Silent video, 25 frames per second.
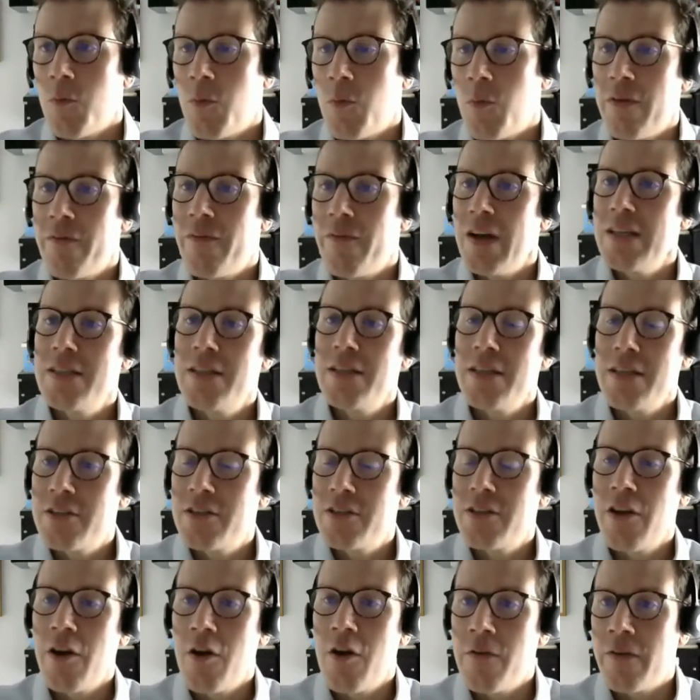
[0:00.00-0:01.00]
We invested in
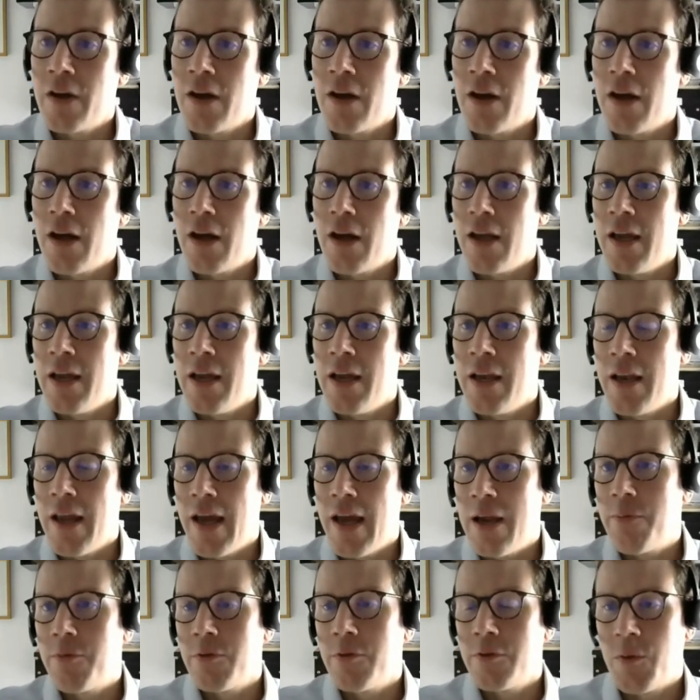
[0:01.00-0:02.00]
Sonova in
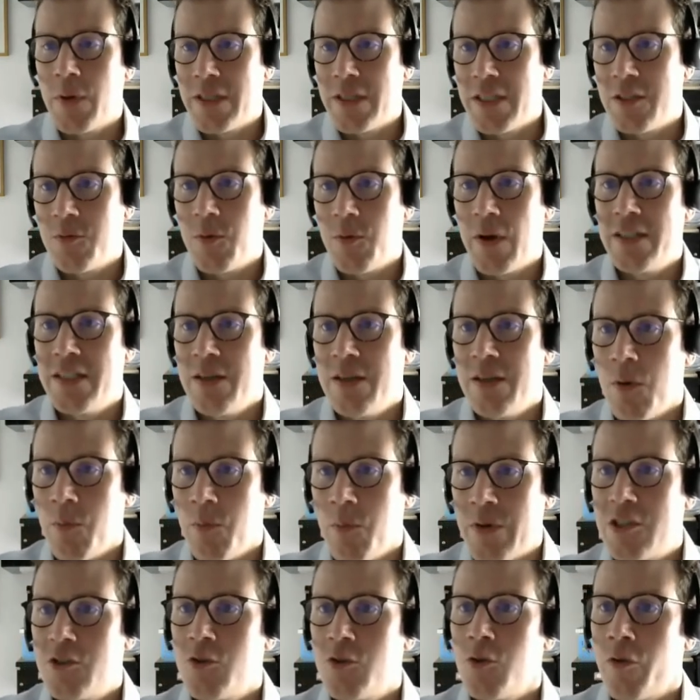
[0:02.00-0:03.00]
April 2020 when
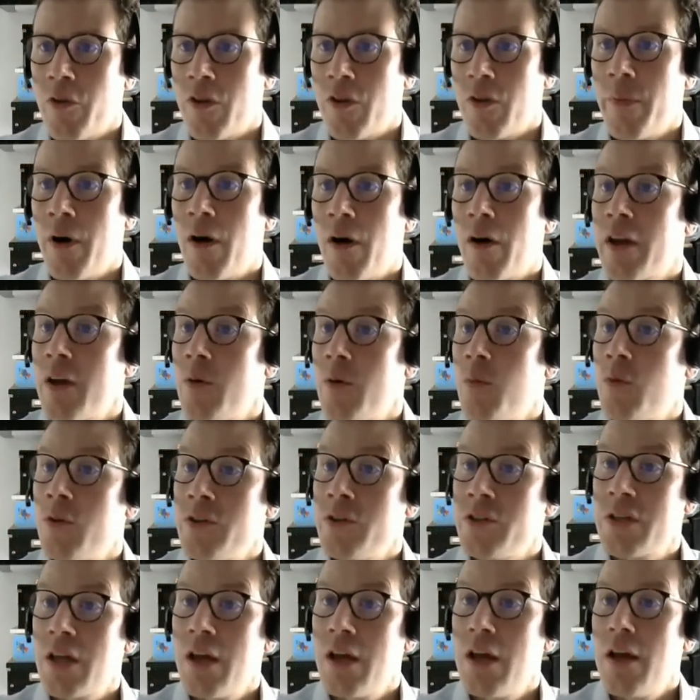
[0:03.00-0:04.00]
we saw that the market
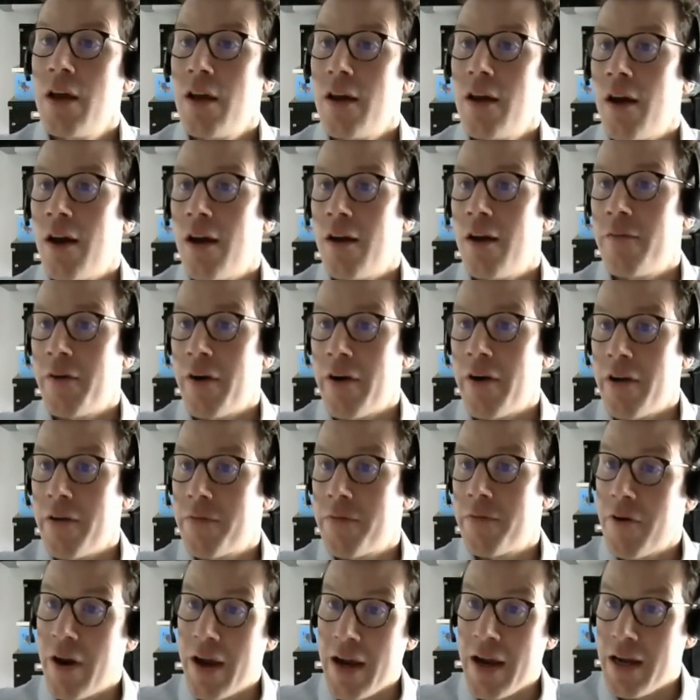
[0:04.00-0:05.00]
was uh, very
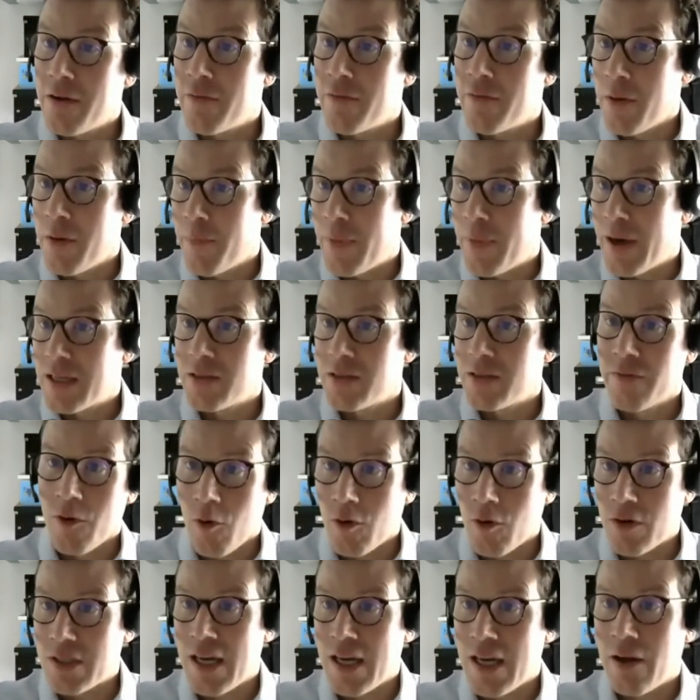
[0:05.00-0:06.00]
afraid of the impact of
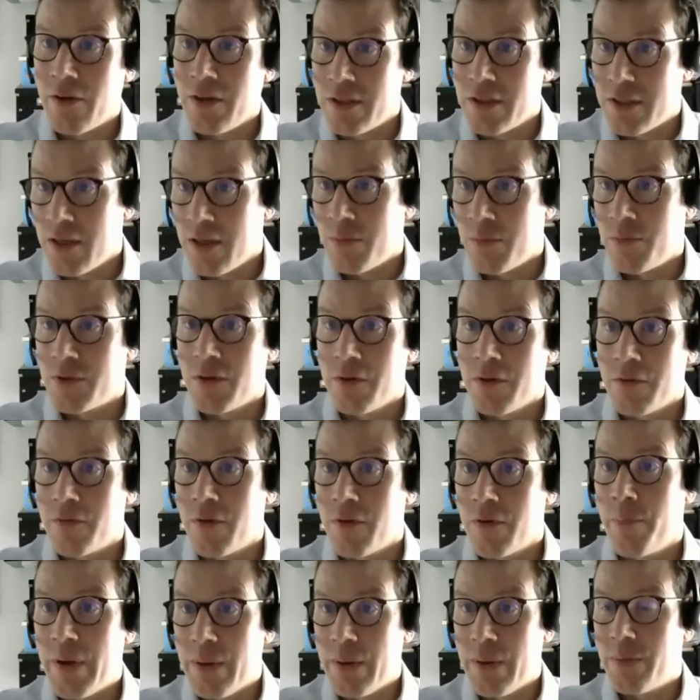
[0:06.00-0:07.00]
lockdown in terms of,
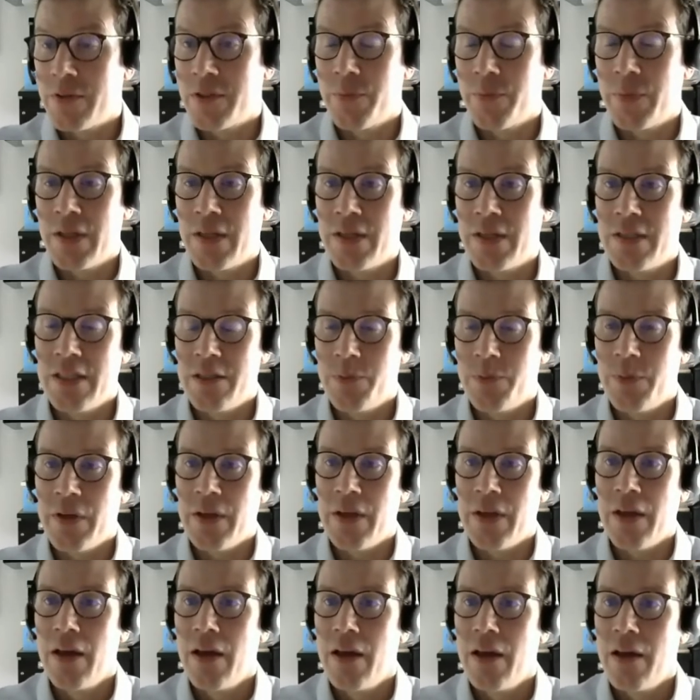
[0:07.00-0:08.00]
of, people's ability to
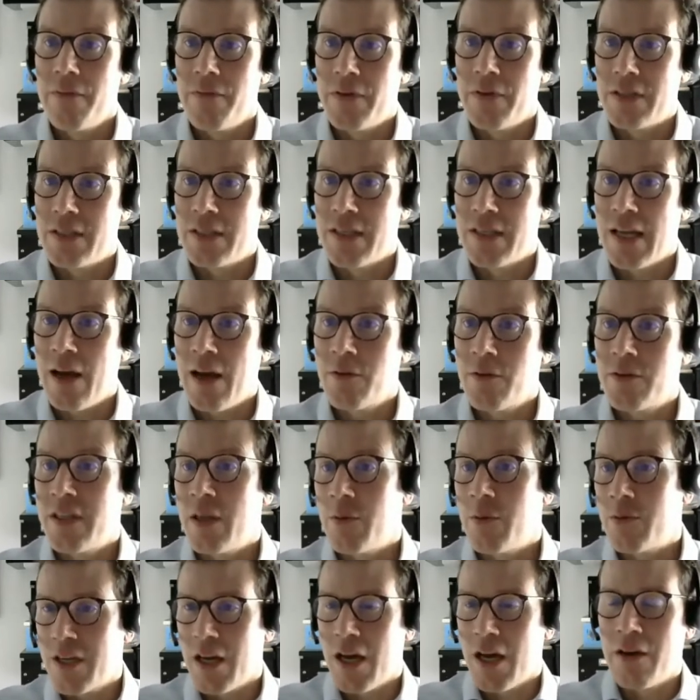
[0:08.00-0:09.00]
be fitted out, and
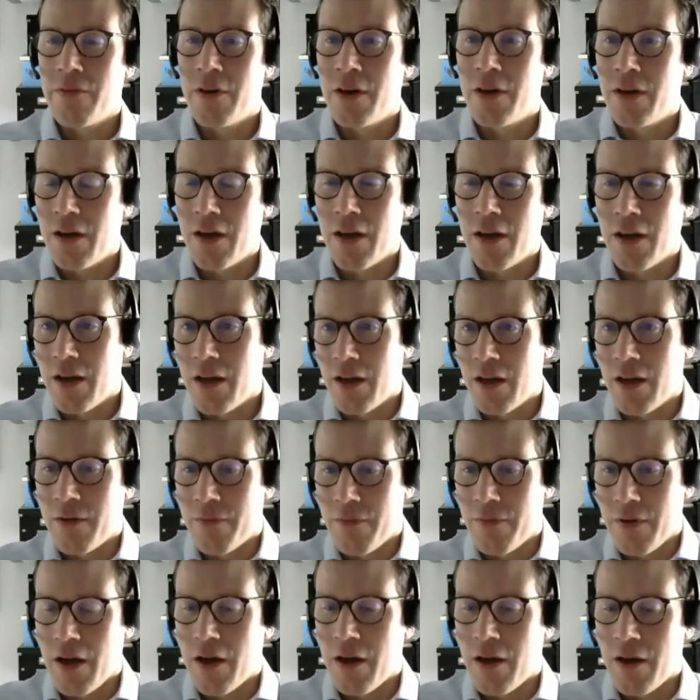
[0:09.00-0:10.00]
there was kind of
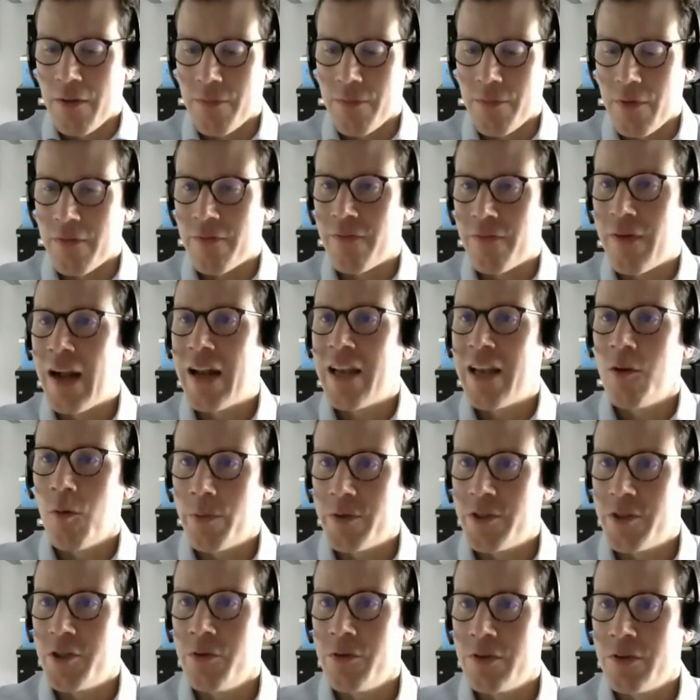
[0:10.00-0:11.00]
a, a, a value
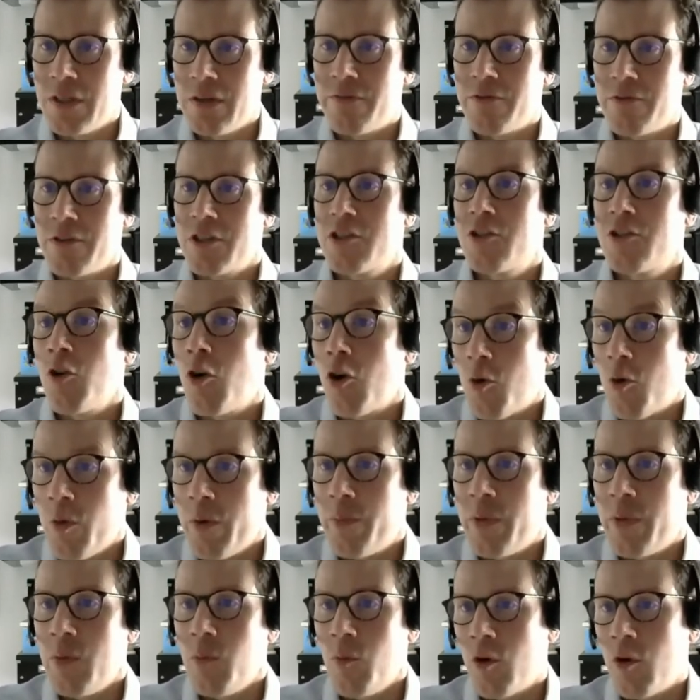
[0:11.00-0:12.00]
opportunity for a stock
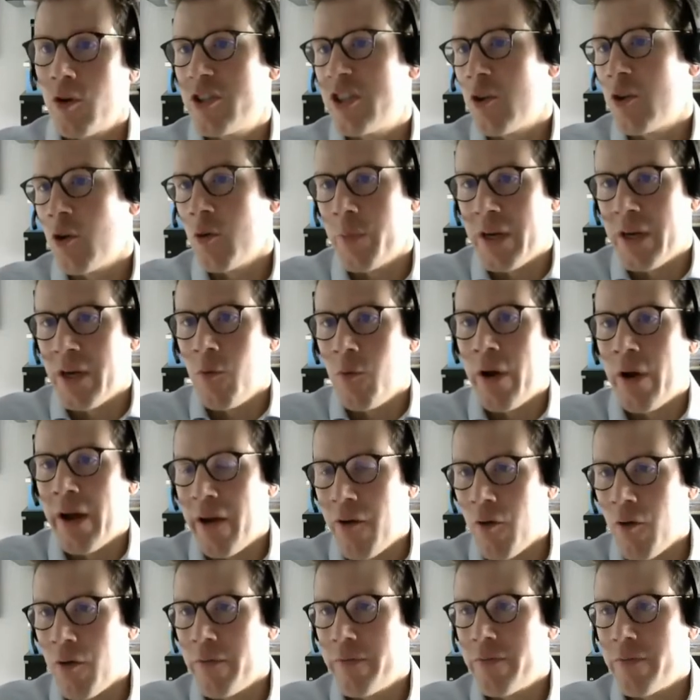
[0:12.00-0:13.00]
we'd been watching or been
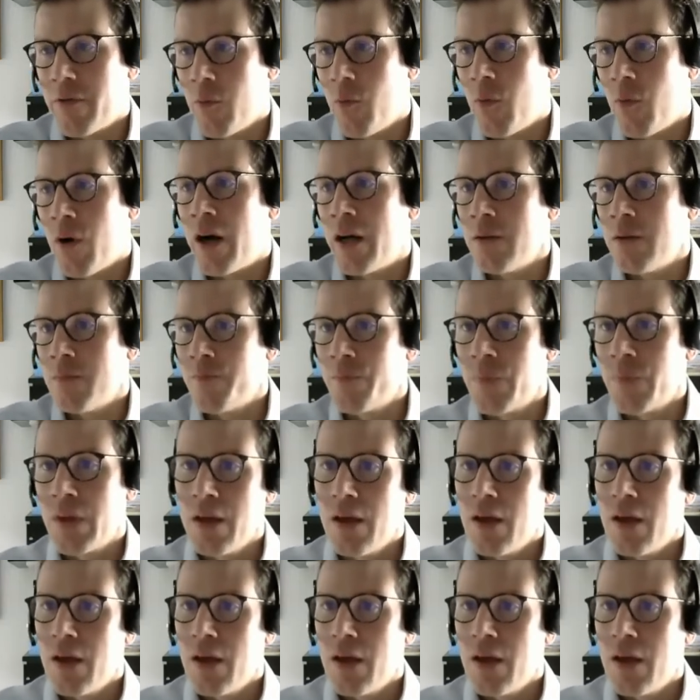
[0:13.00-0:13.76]
aware of for a while.